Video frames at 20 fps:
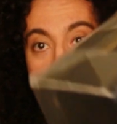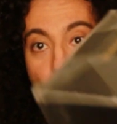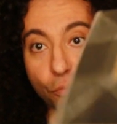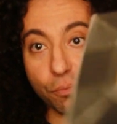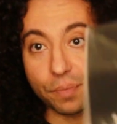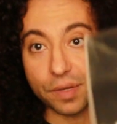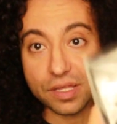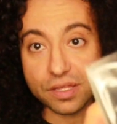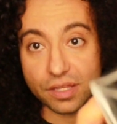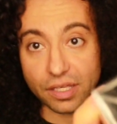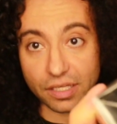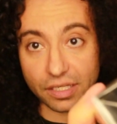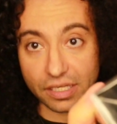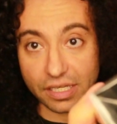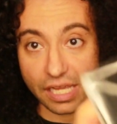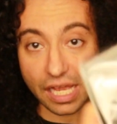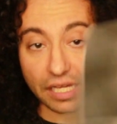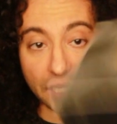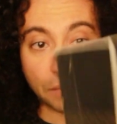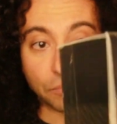opened it
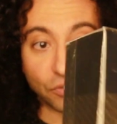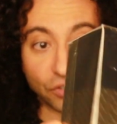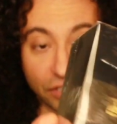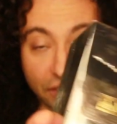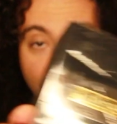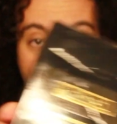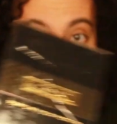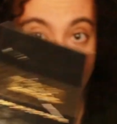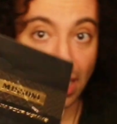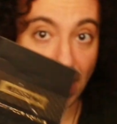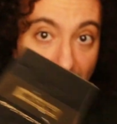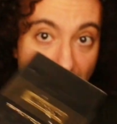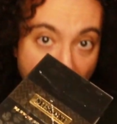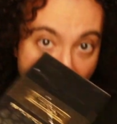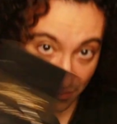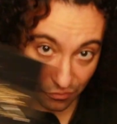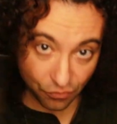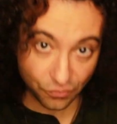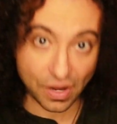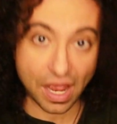yet. I'm just gonna
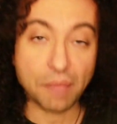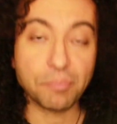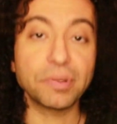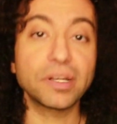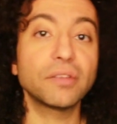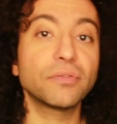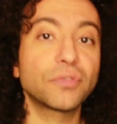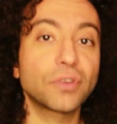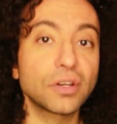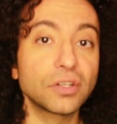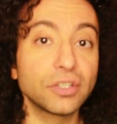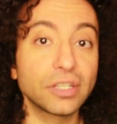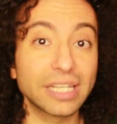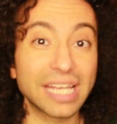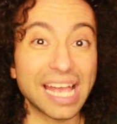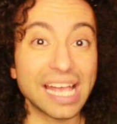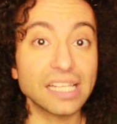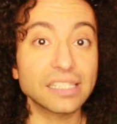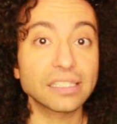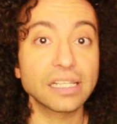unwrap it in front of you
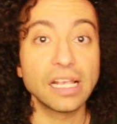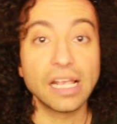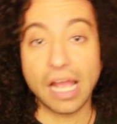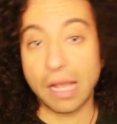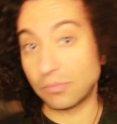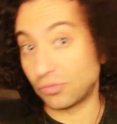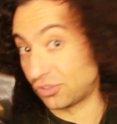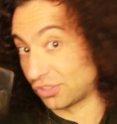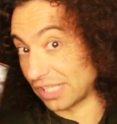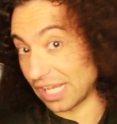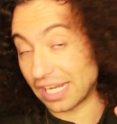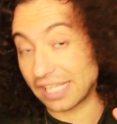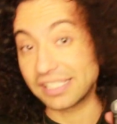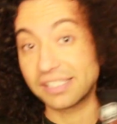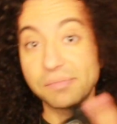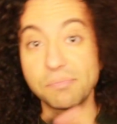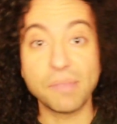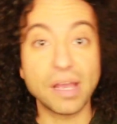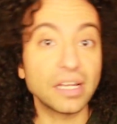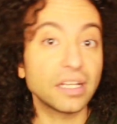guys. I'm just gonna
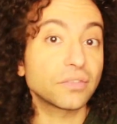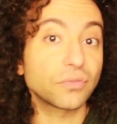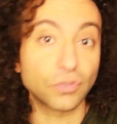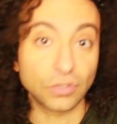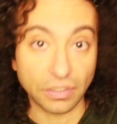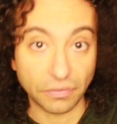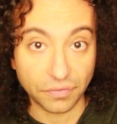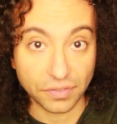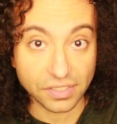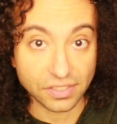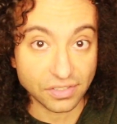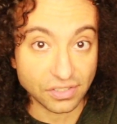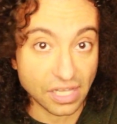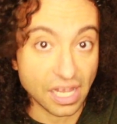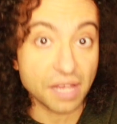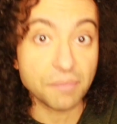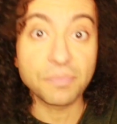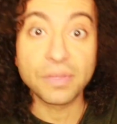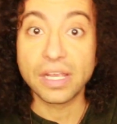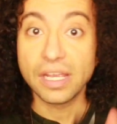smell it for the first
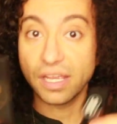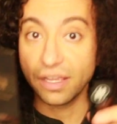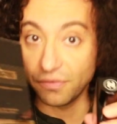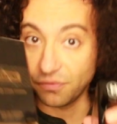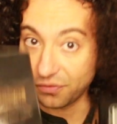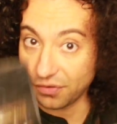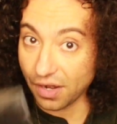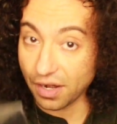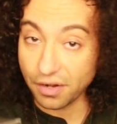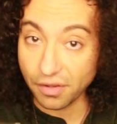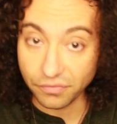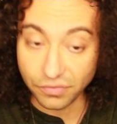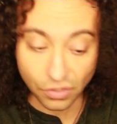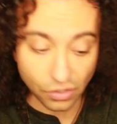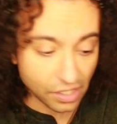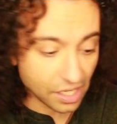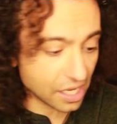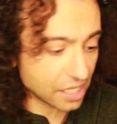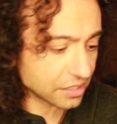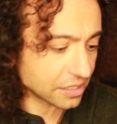time in front of
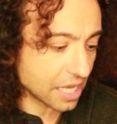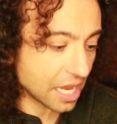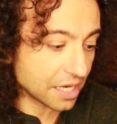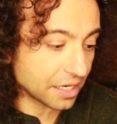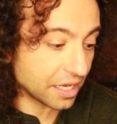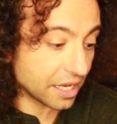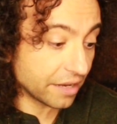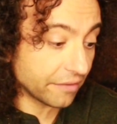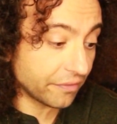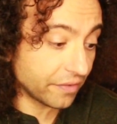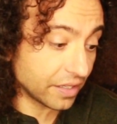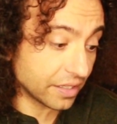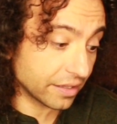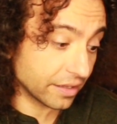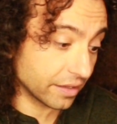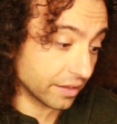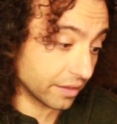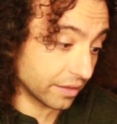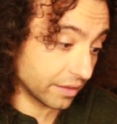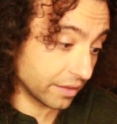you guys and if it
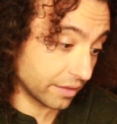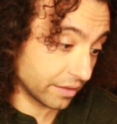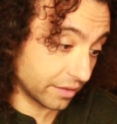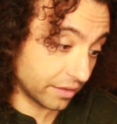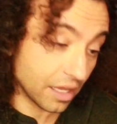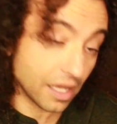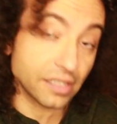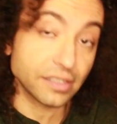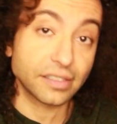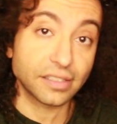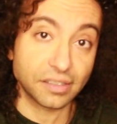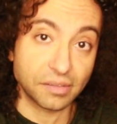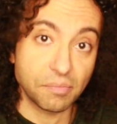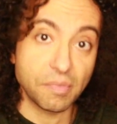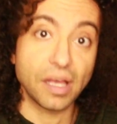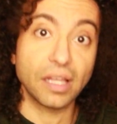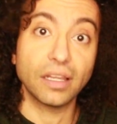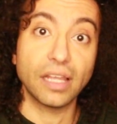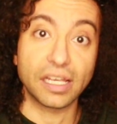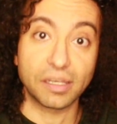does
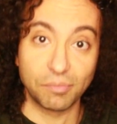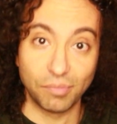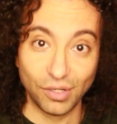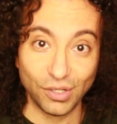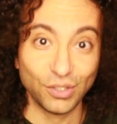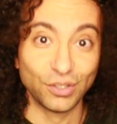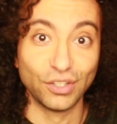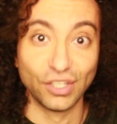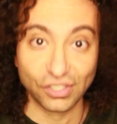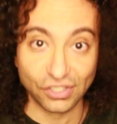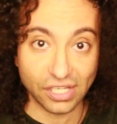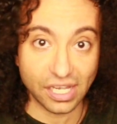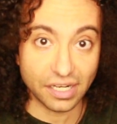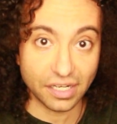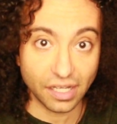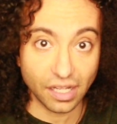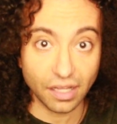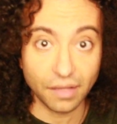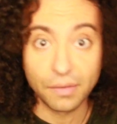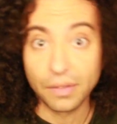smell like Bleu de
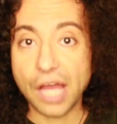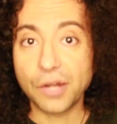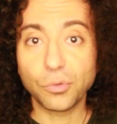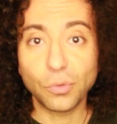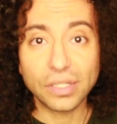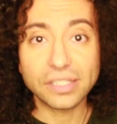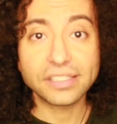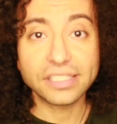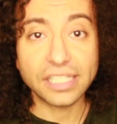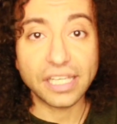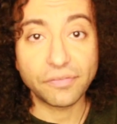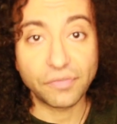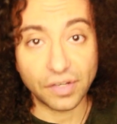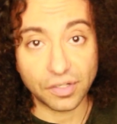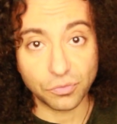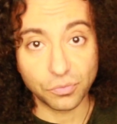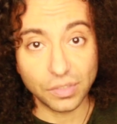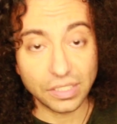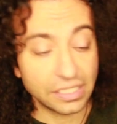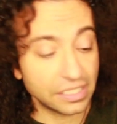Chanel and we'll see if
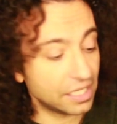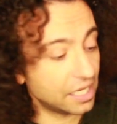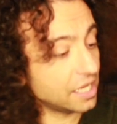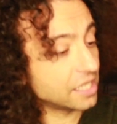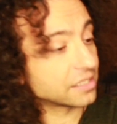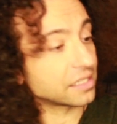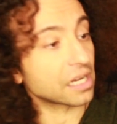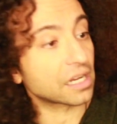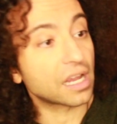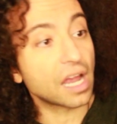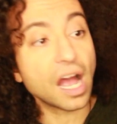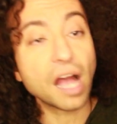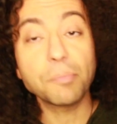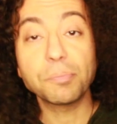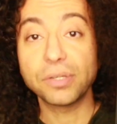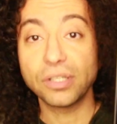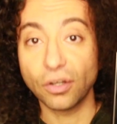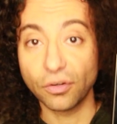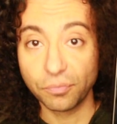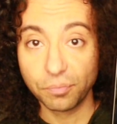it really is a
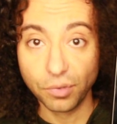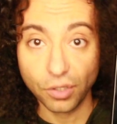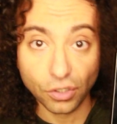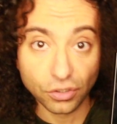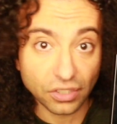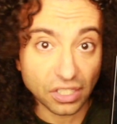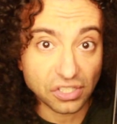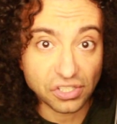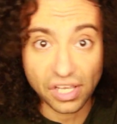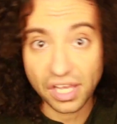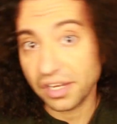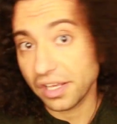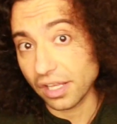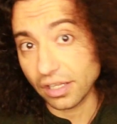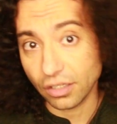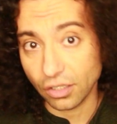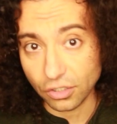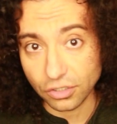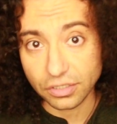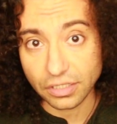copy of Bleu de
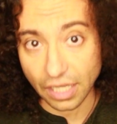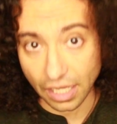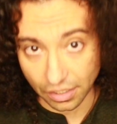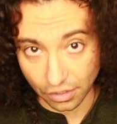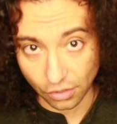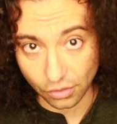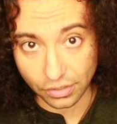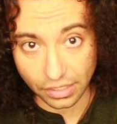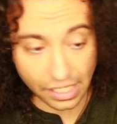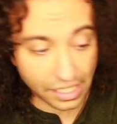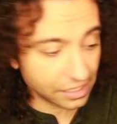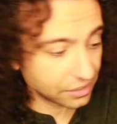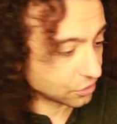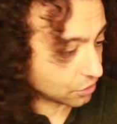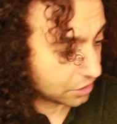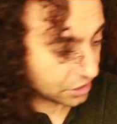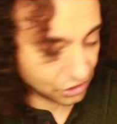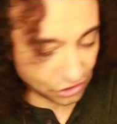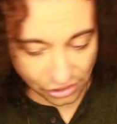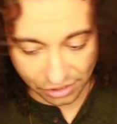Chanel or not okay
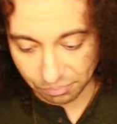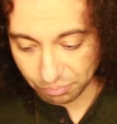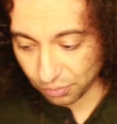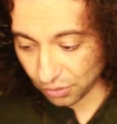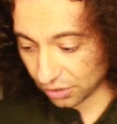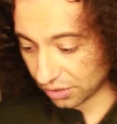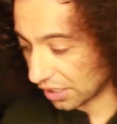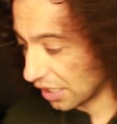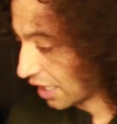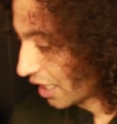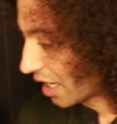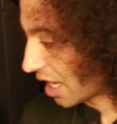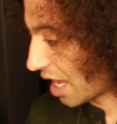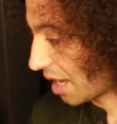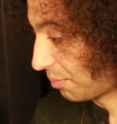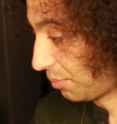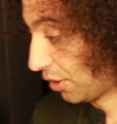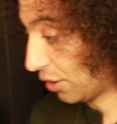so let's just put a uh,